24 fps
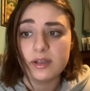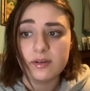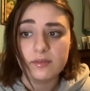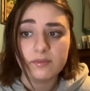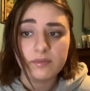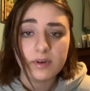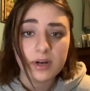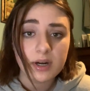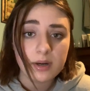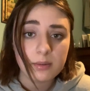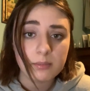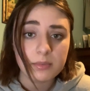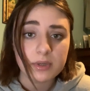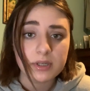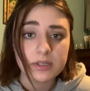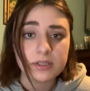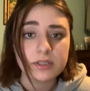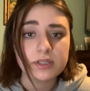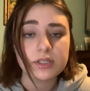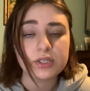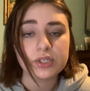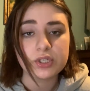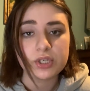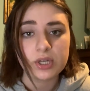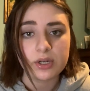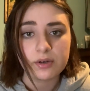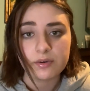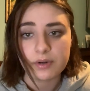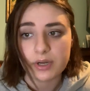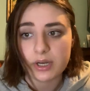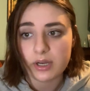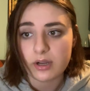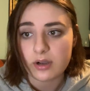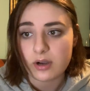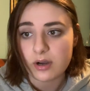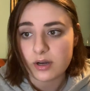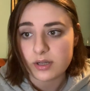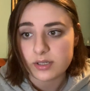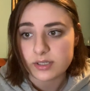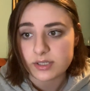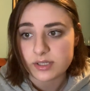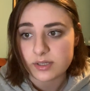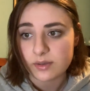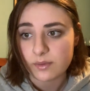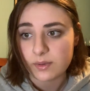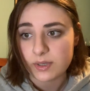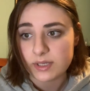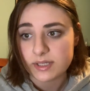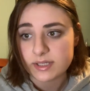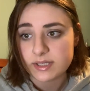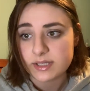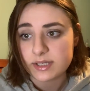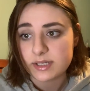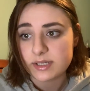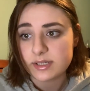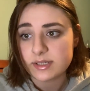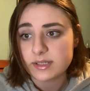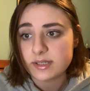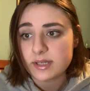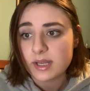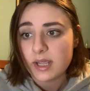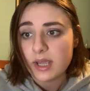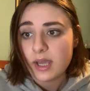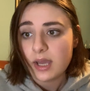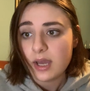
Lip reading: environment to generate consequences.